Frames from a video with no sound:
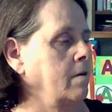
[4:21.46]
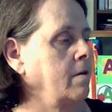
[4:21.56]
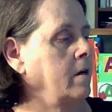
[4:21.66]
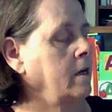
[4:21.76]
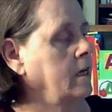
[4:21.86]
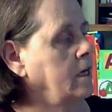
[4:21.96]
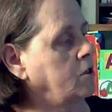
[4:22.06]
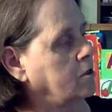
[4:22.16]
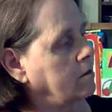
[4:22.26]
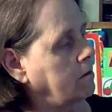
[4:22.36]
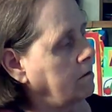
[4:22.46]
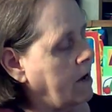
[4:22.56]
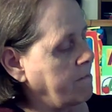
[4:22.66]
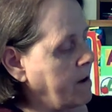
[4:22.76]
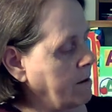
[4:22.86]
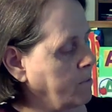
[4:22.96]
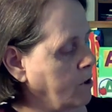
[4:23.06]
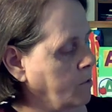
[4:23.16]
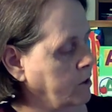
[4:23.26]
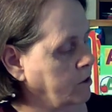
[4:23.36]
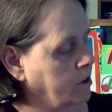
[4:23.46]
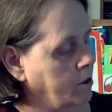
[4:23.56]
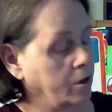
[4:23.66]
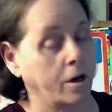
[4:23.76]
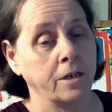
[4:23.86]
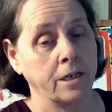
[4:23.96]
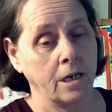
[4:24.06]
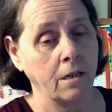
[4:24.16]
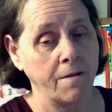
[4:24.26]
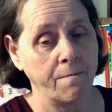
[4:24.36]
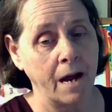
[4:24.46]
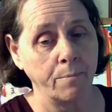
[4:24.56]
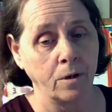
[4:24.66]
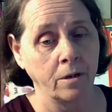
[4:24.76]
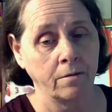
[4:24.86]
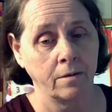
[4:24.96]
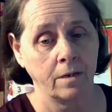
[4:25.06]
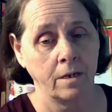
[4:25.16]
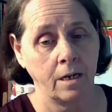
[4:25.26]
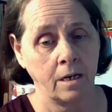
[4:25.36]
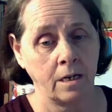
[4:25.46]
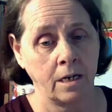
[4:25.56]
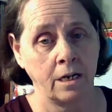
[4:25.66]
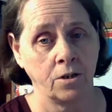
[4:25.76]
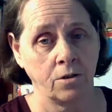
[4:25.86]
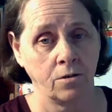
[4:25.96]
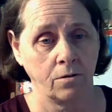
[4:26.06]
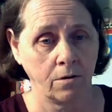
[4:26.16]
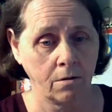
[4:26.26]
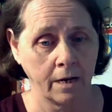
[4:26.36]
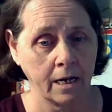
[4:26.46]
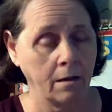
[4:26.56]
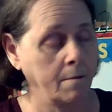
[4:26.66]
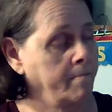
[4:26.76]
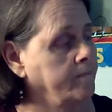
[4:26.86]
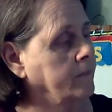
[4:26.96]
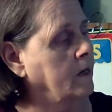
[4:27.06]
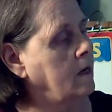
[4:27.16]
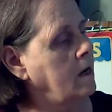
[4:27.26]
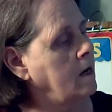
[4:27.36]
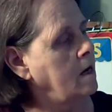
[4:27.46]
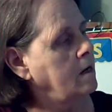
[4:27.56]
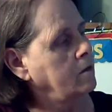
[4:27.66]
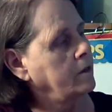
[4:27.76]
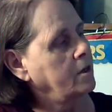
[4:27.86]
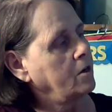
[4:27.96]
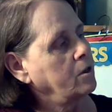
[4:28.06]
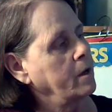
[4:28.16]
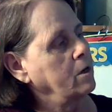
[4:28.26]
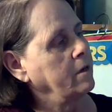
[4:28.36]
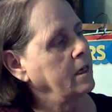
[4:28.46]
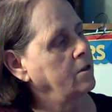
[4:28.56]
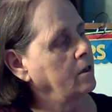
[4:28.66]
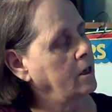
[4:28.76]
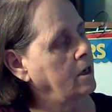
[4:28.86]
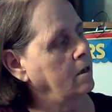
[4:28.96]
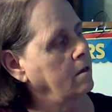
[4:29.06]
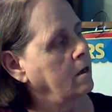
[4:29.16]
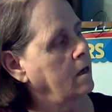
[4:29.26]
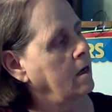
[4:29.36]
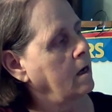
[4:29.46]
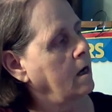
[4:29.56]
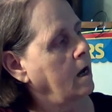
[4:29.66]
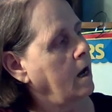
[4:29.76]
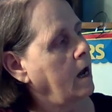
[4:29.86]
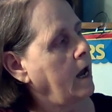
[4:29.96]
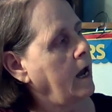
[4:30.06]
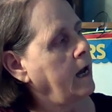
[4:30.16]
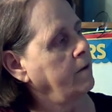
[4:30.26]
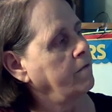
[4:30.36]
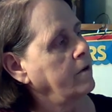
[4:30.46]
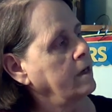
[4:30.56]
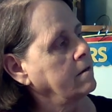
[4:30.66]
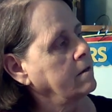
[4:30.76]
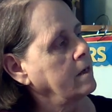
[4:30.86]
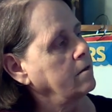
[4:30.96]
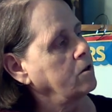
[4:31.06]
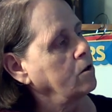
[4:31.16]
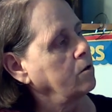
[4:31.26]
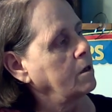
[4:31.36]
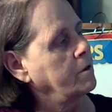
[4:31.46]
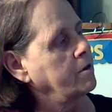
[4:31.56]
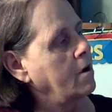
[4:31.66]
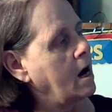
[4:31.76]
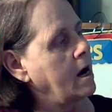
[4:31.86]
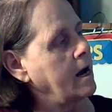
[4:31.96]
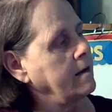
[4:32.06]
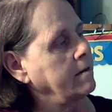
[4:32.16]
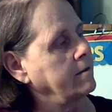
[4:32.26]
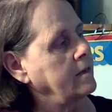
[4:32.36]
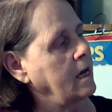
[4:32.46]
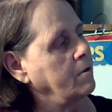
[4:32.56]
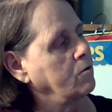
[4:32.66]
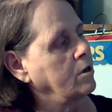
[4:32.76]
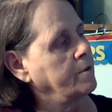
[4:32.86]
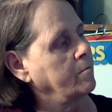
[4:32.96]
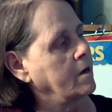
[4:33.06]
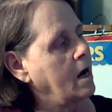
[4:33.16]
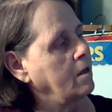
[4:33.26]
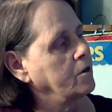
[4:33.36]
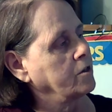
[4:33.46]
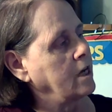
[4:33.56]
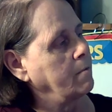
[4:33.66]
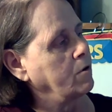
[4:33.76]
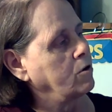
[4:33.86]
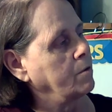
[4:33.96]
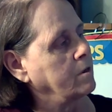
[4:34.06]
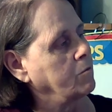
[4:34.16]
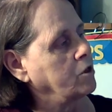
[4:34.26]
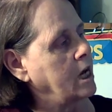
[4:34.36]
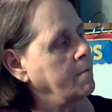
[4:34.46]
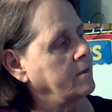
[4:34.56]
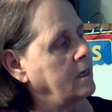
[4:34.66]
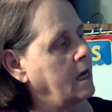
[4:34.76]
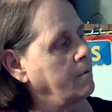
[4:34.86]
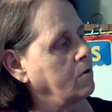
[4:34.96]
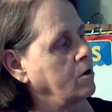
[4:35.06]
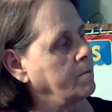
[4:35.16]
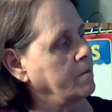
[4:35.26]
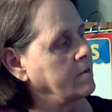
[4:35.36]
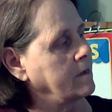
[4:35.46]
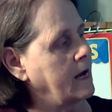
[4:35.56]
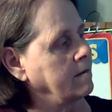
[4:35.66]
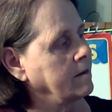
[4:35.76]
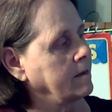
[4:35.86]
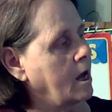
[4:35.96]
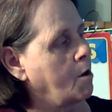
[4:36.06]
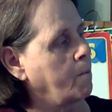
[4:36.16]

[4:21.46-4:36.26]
in each Lifepac book, which there are 10 Lifepac books in each curriculum, so it tells you what you need to learn. And for instance, you learn with your eyes, name and group some colors, name and group some shapes, name and group some sizes, help